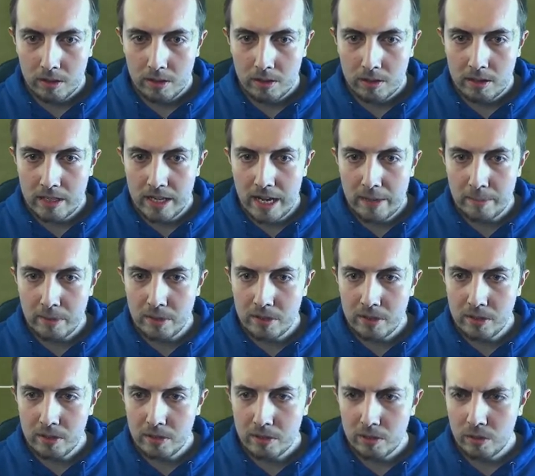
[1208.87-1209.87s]

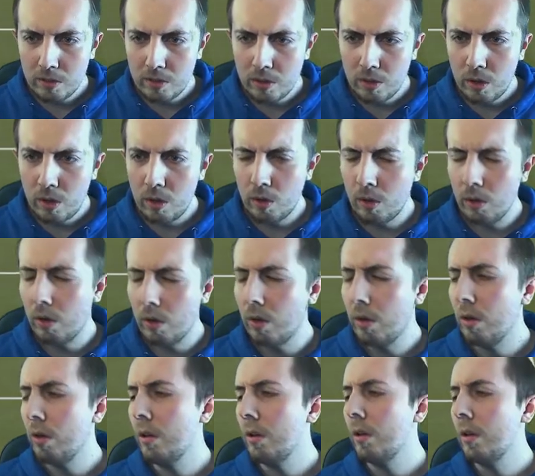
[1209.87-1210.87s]
Navas. Oh.
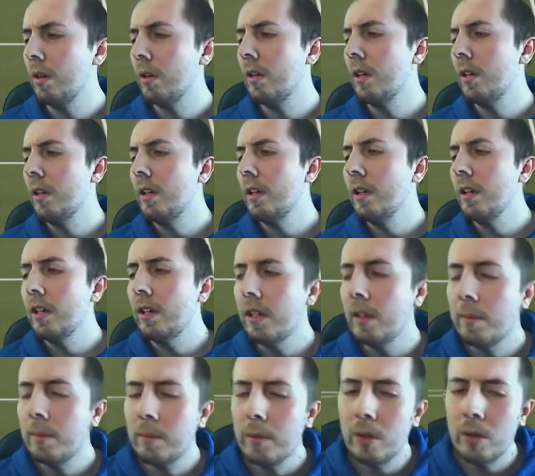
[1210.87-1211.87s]

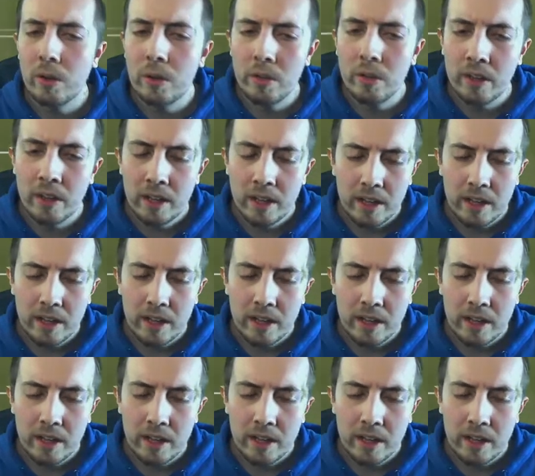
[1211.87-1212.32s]
Come on.